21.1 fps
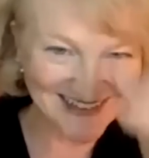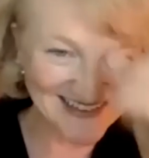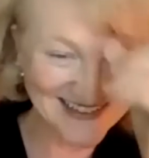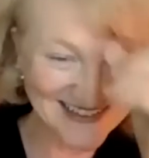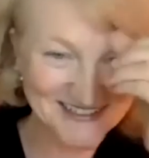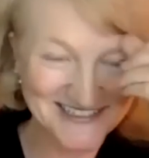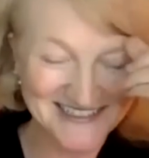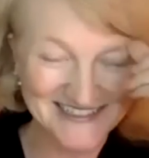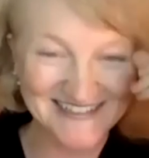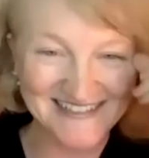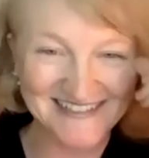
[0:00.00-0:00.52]

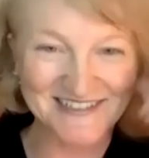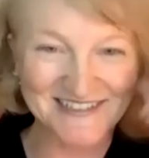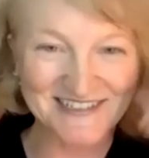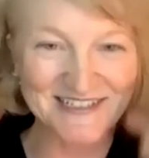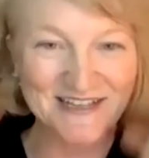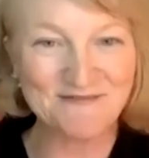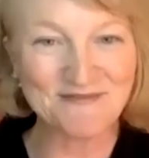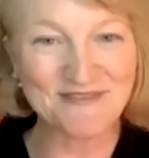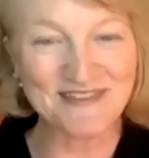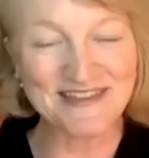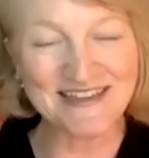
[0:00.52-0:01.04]
There's
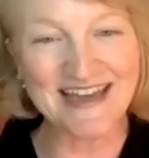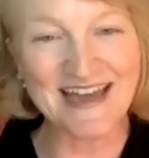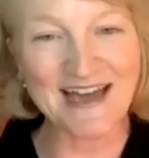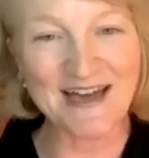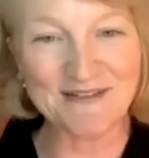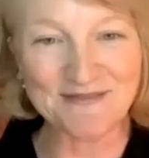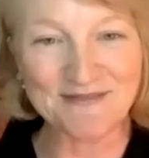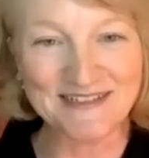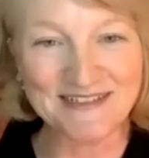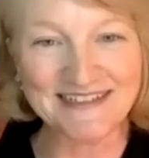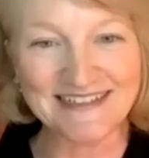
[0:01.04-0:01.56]
something
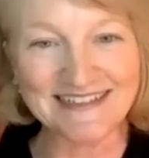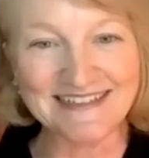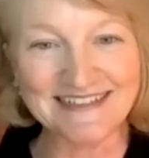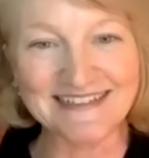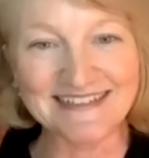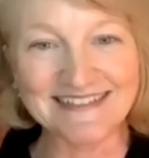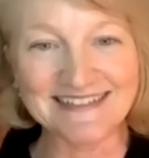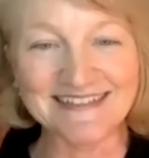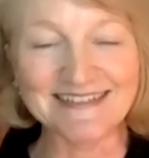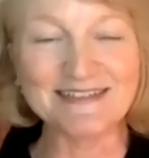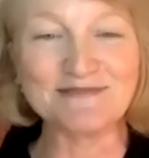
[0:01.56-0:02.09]

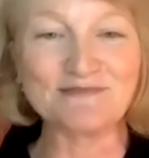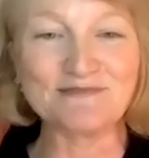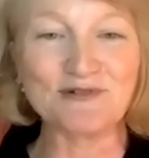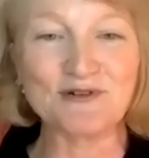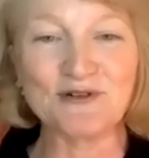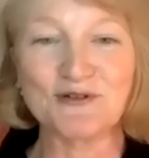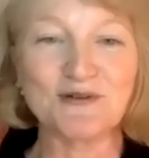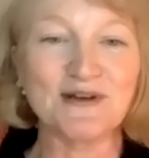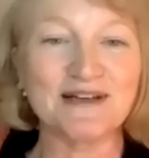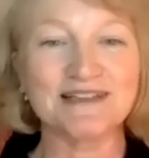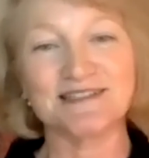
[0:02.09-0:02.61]
happening in
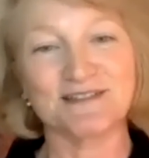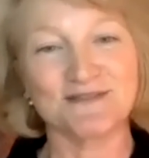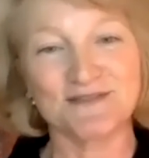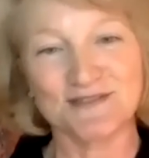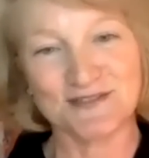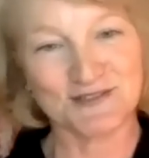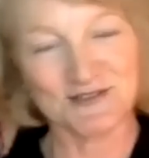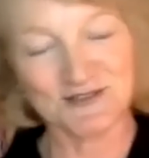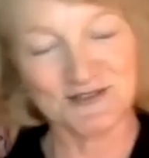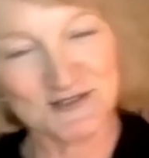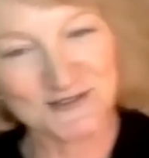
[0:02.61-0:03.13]
progressive
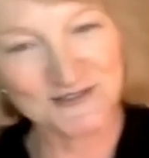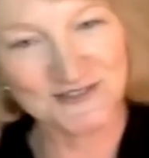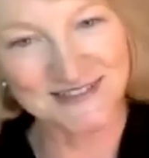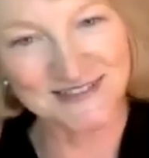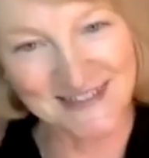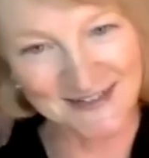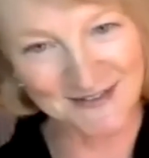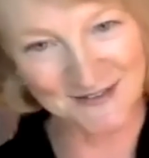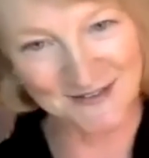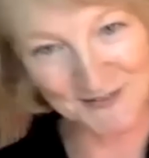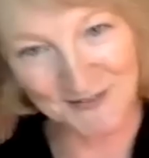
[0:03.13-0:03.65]
circles
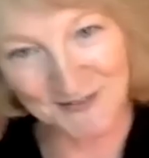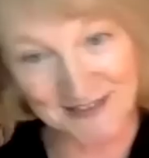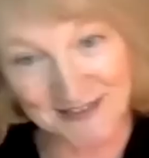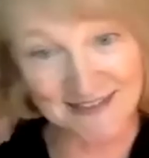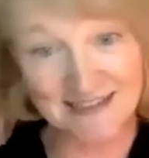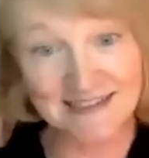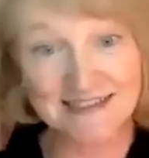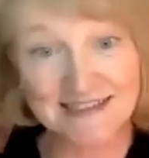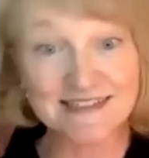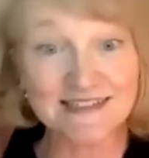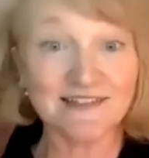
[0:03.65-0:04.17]
now, and
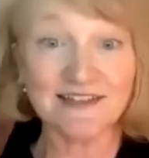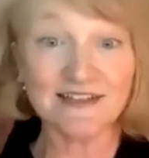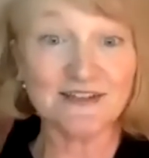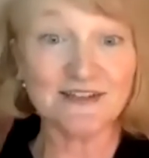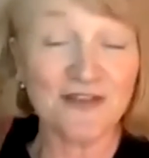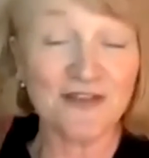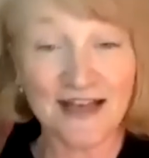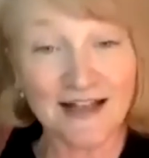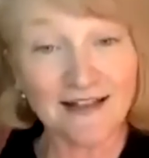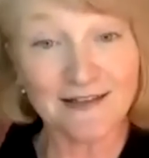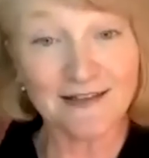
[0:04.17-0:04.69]
in Silicon
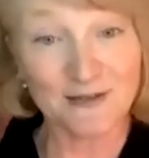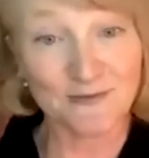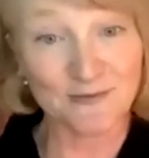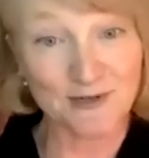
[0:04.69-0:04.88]
Valley,